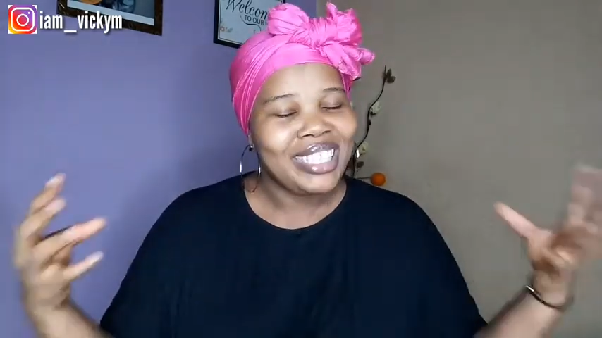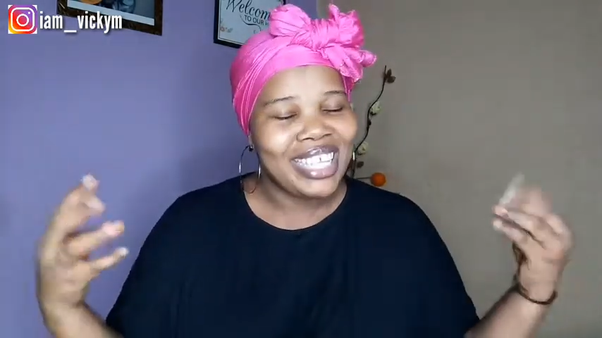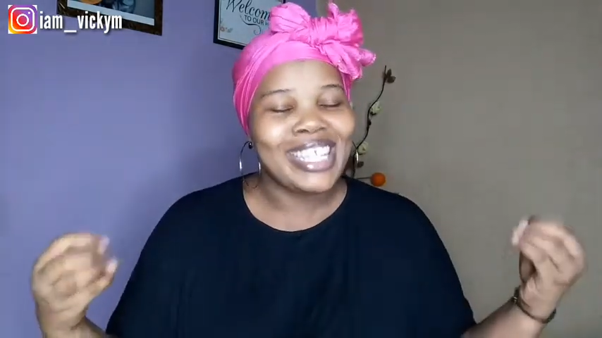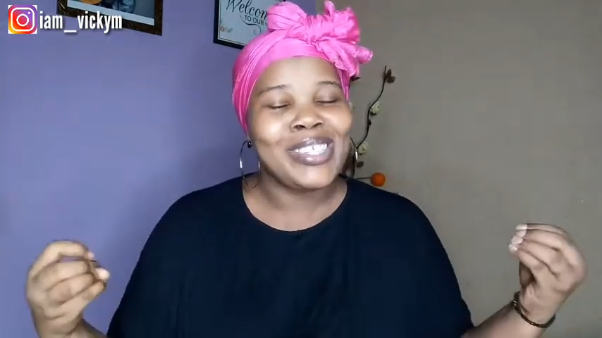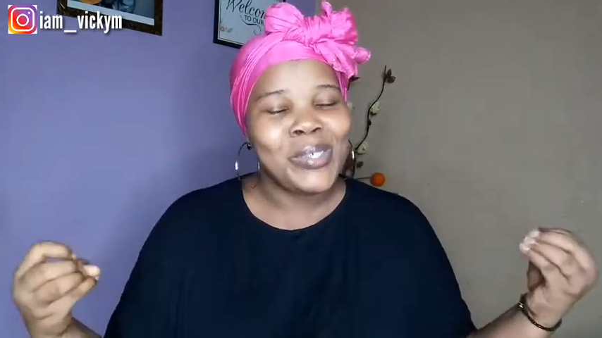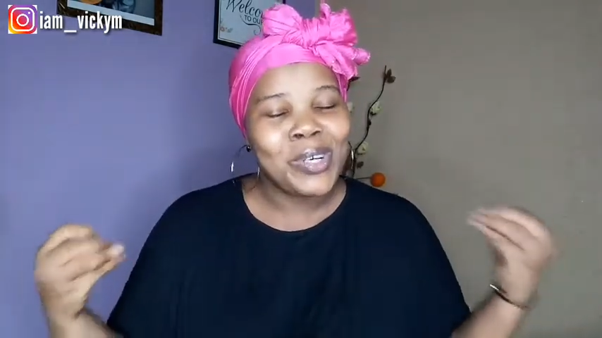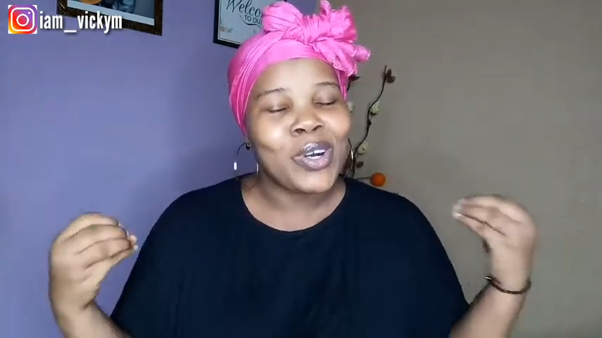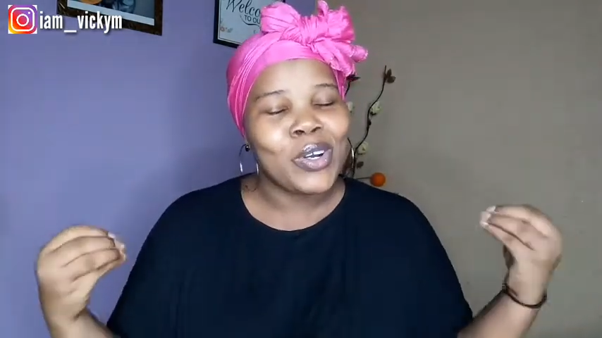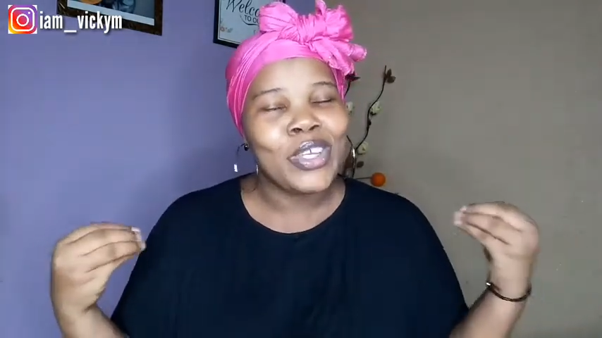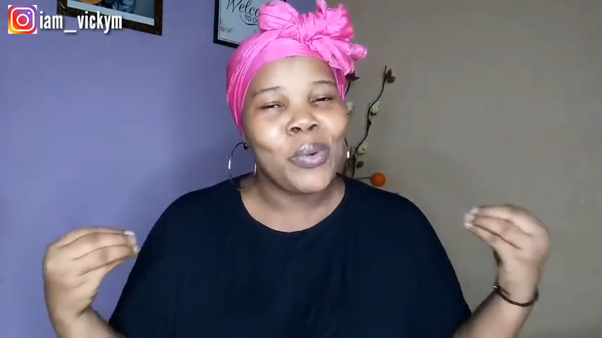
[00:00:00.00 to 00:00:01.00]
then you
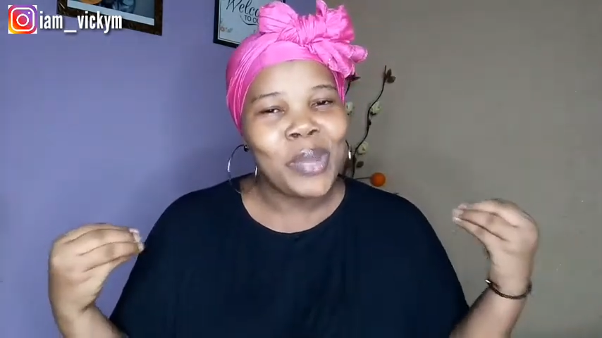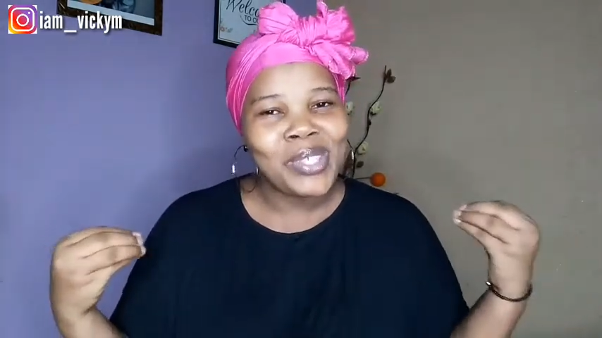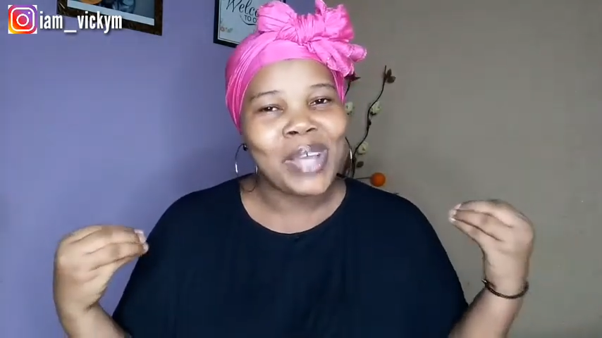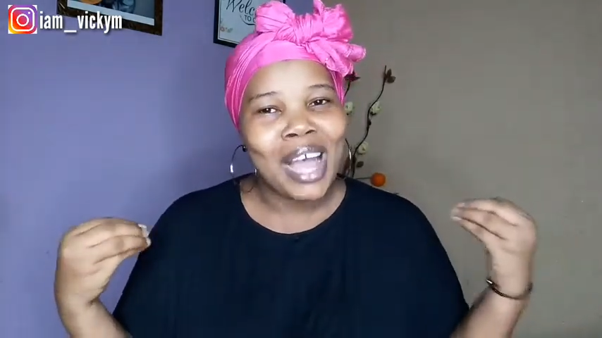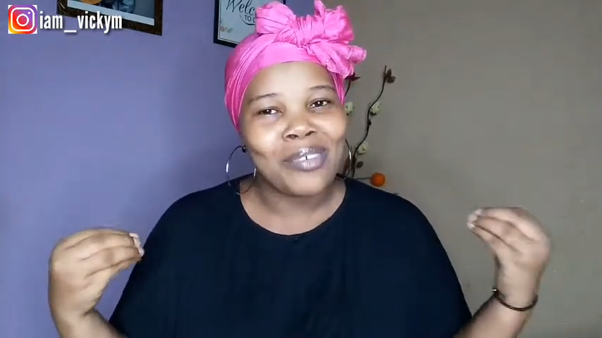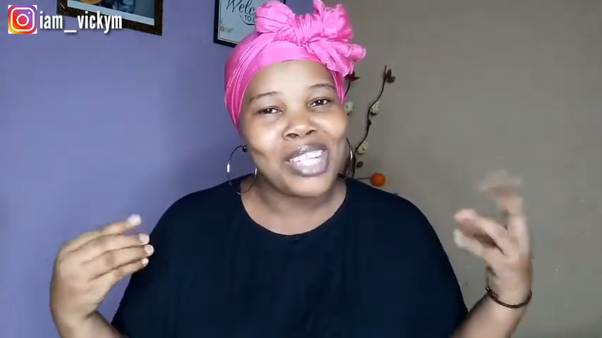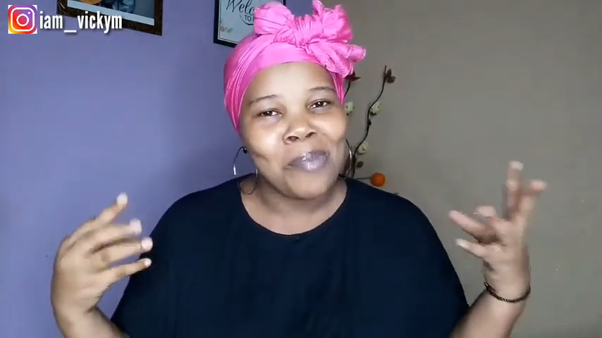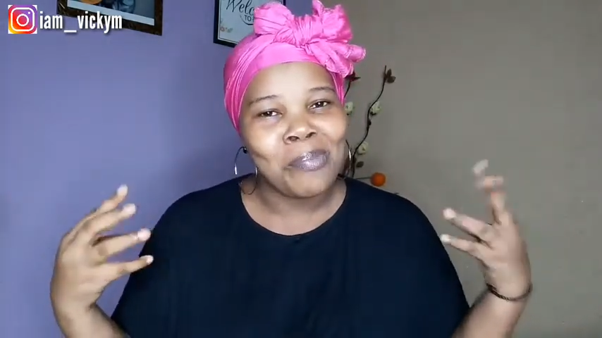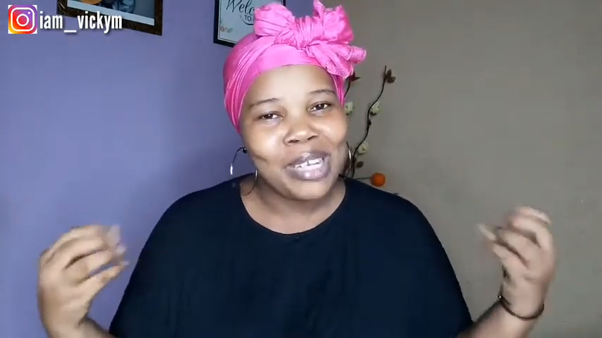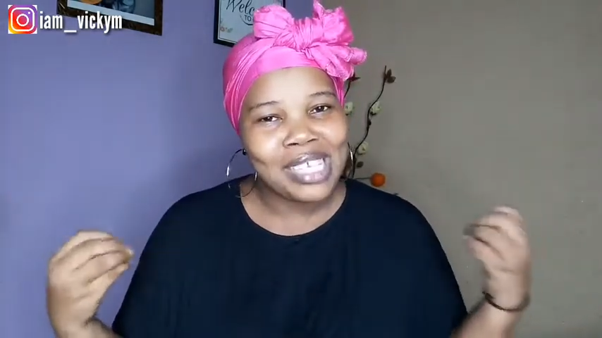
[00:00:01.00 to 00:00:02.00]
are on your way to having
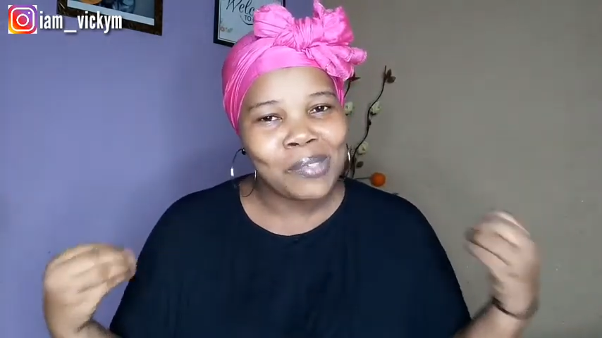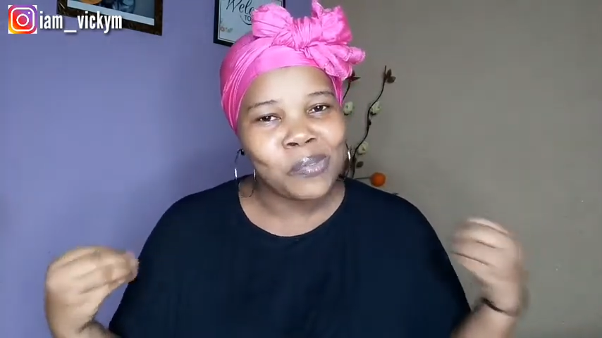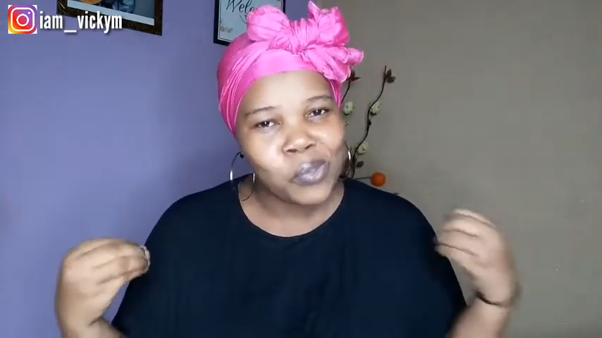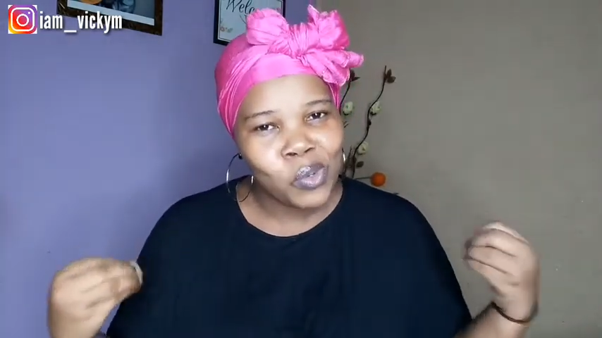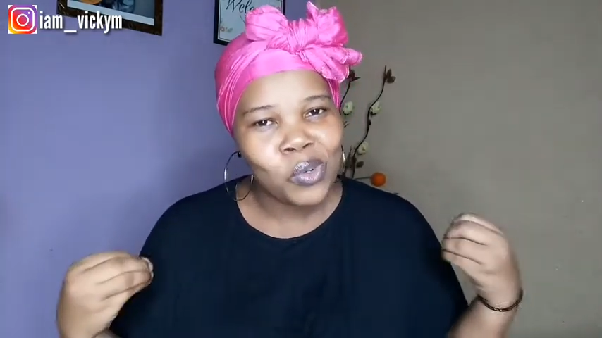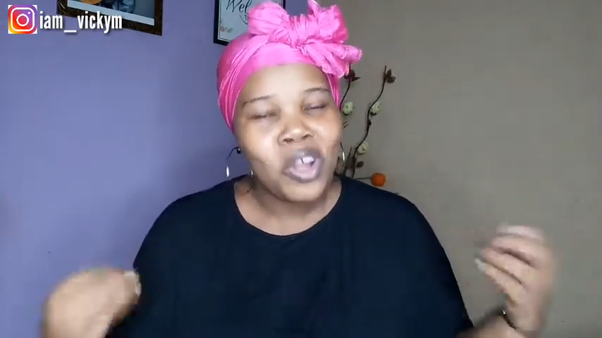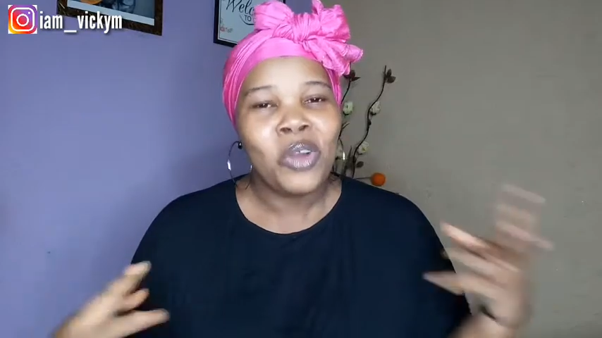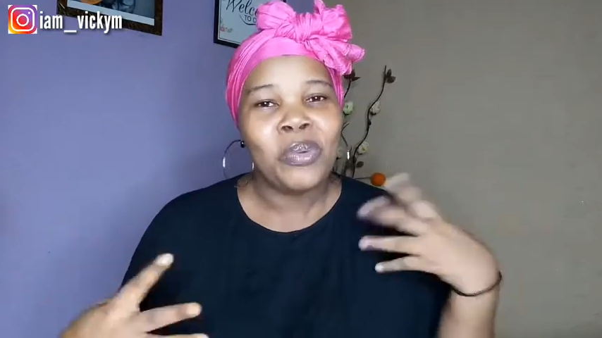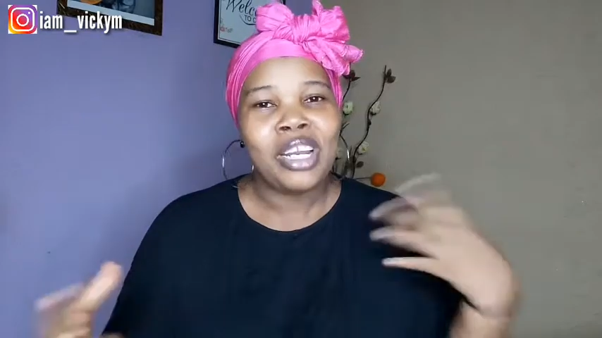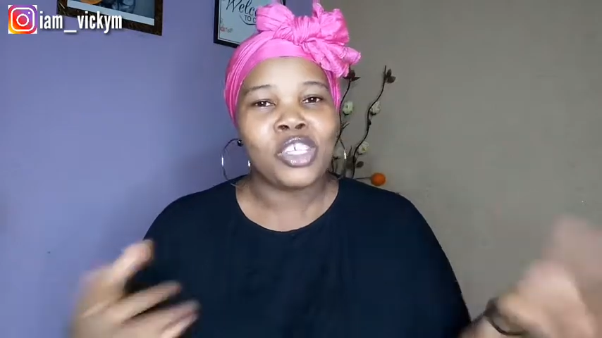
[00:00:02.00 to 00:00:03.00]
a blissful
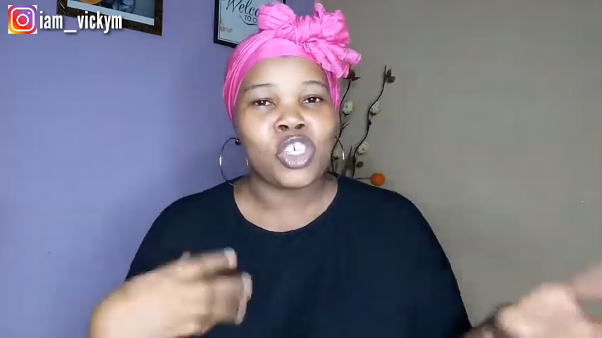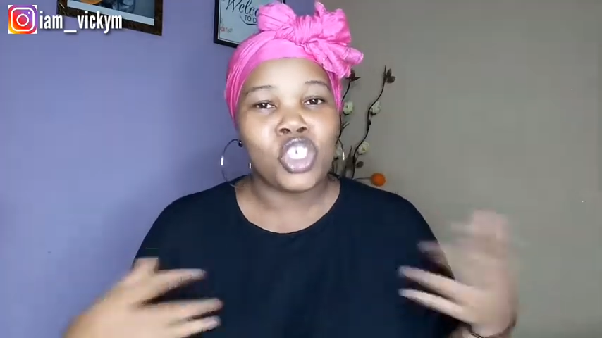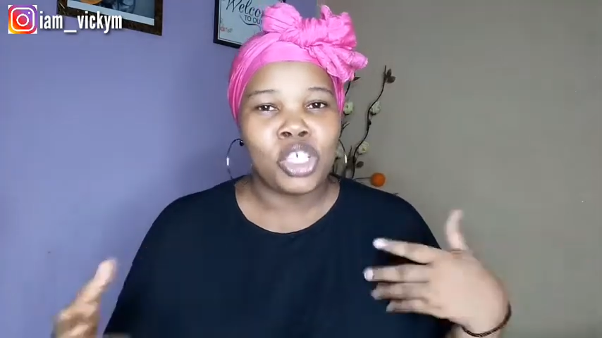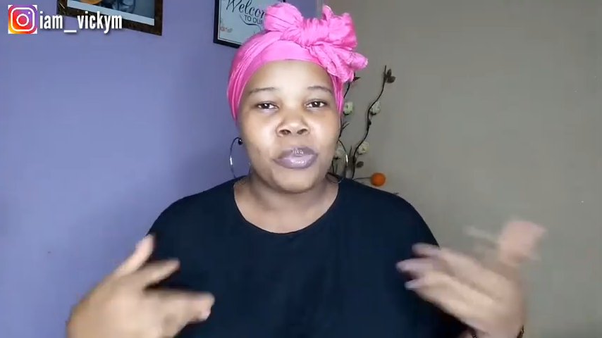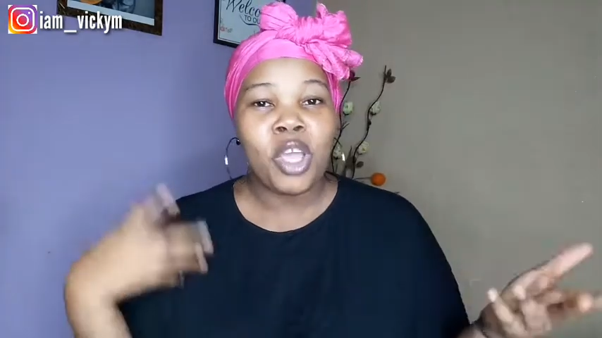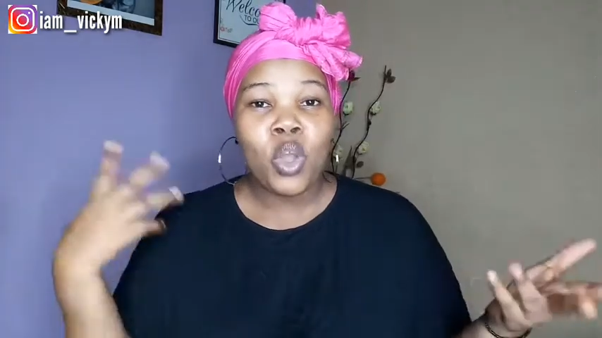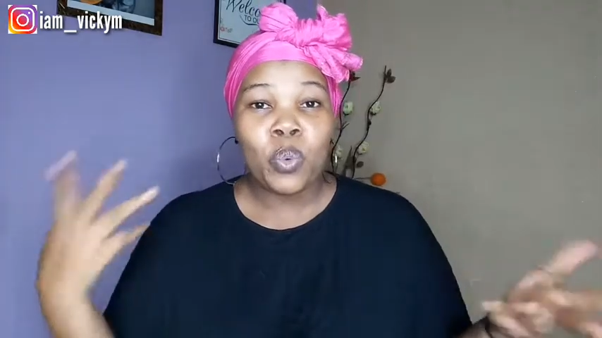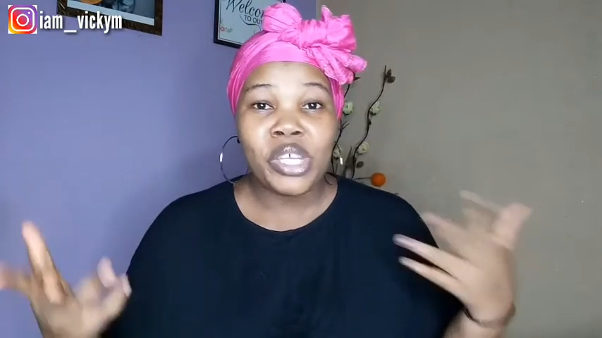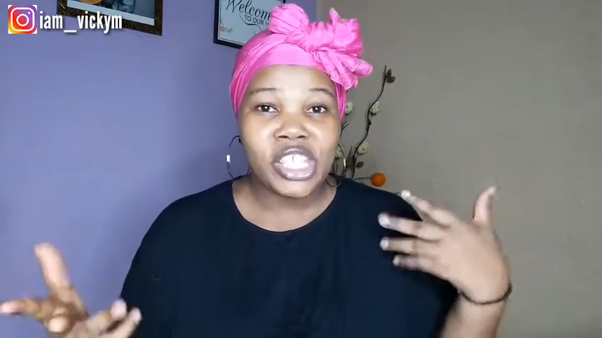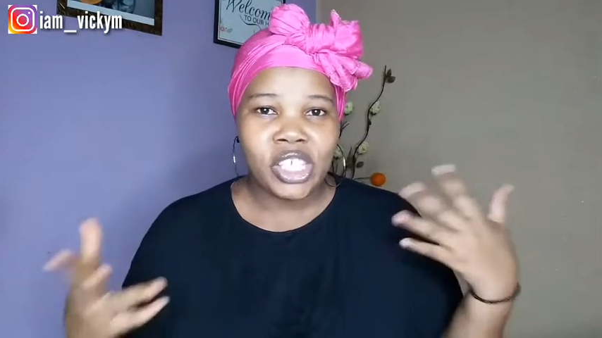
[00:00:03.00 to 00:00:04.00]
relationship
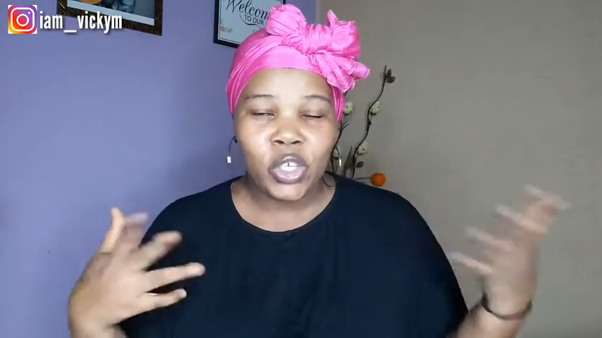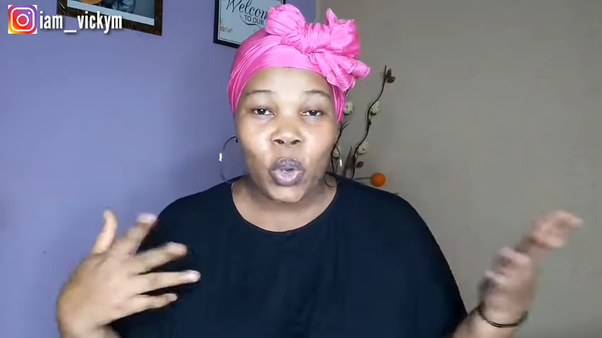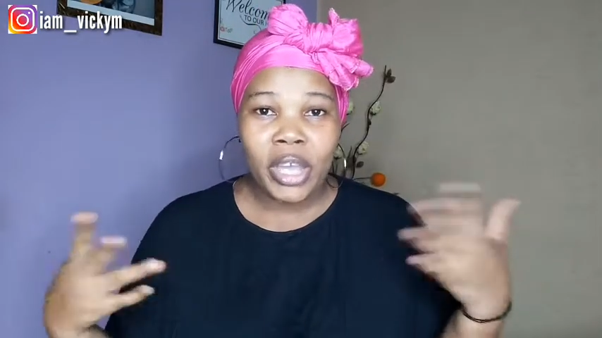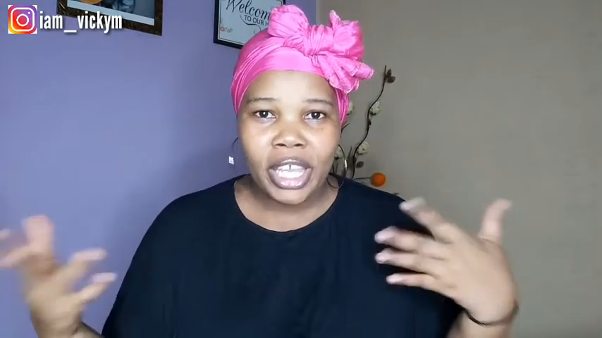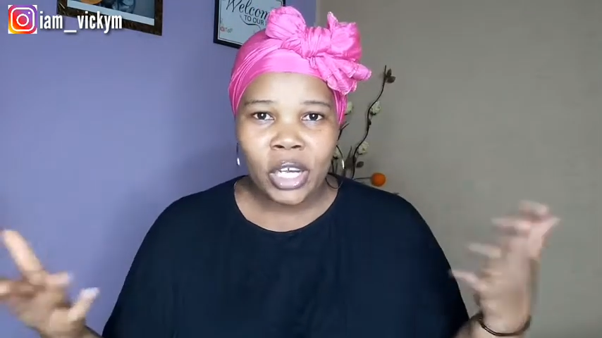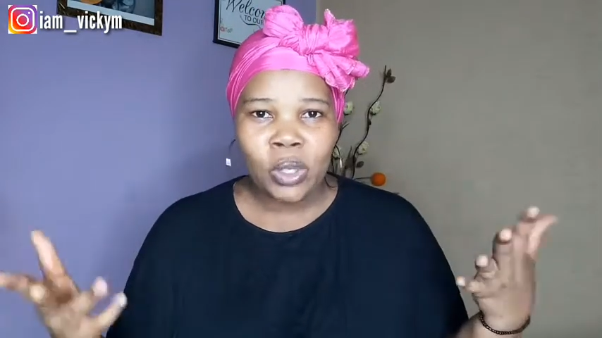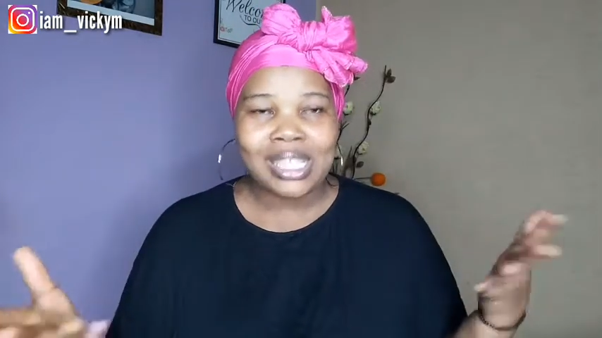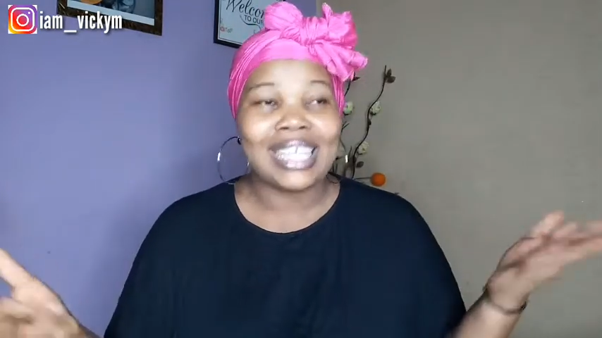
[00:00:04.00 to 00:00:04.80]
with your in-laws.